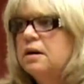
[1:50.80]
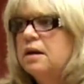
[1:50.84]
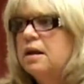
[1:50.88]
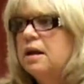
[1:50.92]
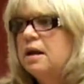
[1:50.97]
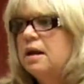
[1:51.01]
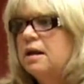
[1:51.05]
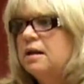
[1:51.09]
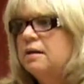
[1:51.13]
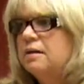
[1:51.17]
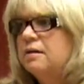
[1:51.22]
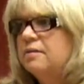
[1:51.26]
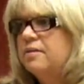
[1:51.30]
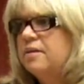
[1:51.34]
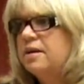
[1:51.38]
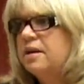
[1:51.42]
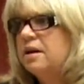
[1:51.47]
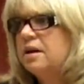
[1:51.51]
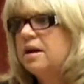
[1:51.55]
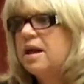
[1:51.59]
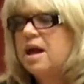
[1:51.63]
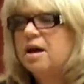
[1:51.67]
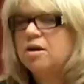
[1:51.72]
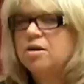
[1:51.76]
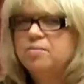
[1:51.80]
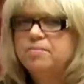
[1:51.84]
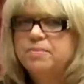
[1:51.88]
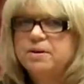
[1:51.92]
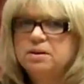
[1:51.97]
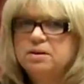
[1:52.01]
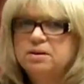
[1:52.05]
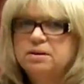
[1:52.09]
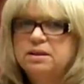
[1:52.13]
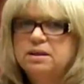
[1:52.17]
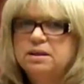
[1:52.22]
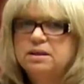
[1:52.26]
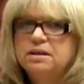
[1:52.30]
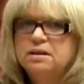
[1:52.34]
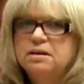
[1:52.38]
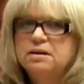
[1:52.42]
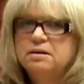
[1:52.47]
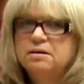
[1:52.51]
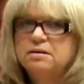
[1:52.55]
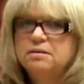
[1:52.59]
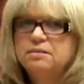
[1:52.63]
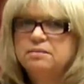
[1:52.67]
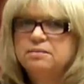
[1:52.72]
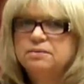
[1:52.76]
and the accountability.
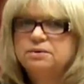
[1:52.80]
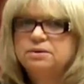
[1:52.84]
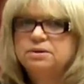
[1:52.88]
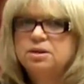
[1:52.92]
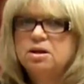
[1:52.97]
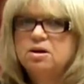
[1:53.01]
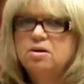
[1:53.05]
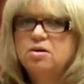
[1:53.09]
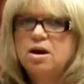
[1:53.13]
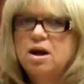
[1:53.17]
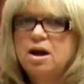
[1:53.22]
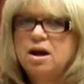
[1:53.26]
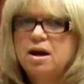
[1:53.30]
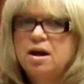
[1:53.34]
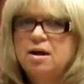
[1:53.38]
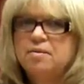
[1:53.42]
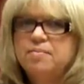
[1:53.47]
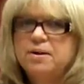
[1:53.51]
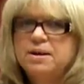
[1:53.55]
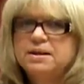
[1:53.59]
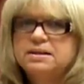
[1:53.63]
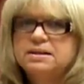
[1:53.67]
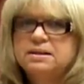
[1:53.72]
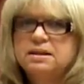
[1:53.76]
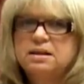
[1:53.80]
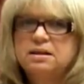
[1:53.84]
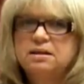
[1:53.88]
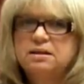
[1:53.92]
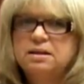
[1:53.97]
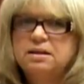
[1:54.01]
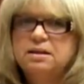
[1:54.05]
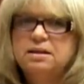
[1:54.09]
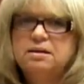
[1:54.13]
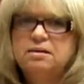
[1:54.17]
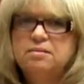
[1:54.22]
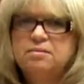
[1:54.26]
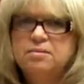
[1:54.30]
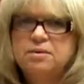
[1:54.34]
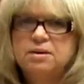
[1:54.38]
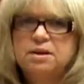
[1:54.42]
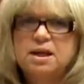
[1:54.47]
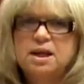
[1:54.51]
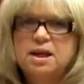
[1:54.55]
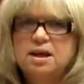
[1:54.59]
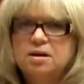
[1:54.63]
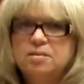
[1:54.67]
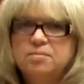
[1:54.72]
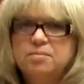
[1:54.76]
So I basically am
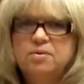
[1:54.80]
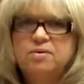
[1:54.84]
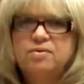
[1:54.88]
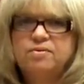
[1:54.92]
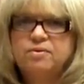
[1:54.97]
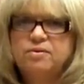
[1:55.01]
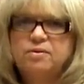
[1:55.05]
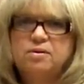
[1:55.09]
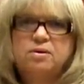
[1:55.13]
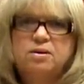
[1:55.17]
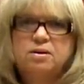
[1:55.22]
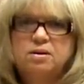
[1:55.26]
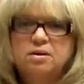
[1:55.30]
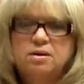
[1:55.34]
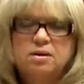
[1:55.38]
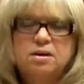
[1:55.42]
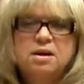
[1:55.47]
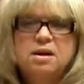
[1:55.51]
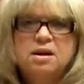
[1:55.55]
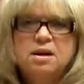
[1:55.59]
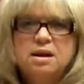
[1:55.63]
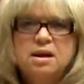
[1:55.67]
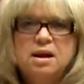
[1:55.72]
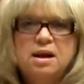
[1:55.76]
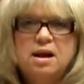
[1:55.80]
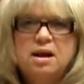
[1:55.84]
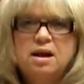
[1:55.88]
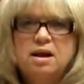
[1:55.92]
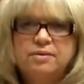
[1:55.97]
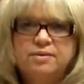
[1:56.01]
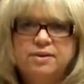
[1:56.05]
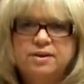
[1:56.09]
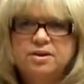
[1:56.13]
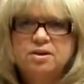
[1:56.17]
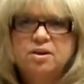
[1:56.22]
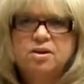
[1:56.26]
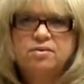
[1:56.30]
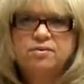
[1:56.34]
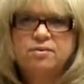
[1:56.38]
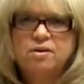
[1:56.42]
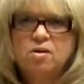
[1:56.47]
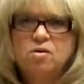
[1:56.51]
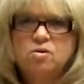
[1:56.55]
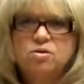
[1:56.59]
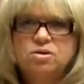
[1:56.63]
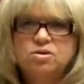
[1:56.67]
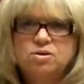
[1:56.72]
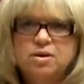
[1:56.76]
accountable for the
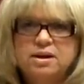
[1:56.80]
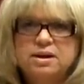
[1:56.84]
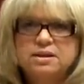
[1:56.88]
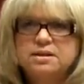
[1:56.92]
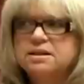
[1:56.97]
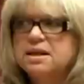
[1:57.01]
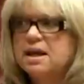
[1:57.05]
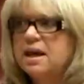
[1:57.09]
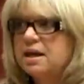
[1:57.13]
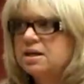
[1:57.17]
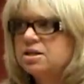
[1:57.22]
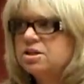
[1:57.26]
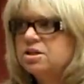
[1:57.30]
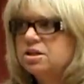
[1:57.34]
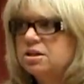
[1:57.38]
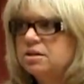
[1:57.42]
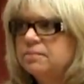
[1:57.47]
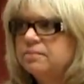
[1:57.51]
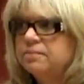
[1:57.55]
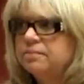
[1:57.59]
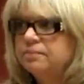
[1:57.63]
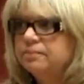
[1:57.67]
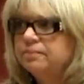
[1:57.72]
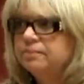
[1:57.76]
whole transaction.